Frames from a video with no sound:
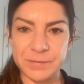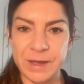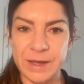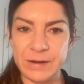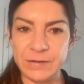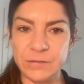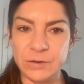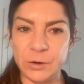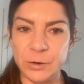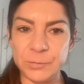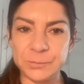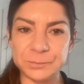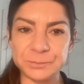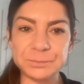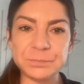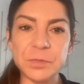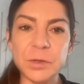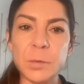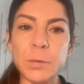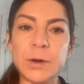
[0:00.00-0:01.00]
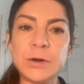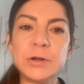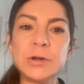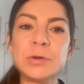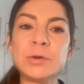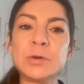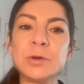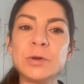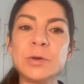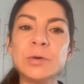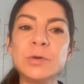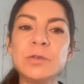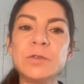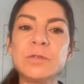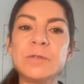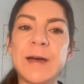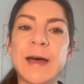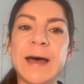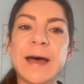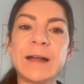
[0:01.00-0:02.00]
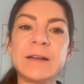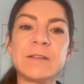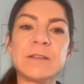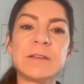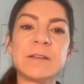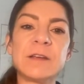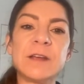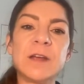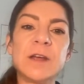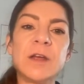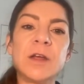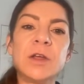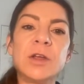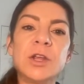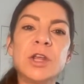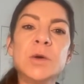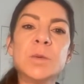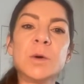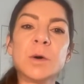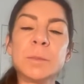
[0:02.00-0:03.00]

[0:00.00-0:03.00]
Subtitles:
Okay. So when you lose fat, you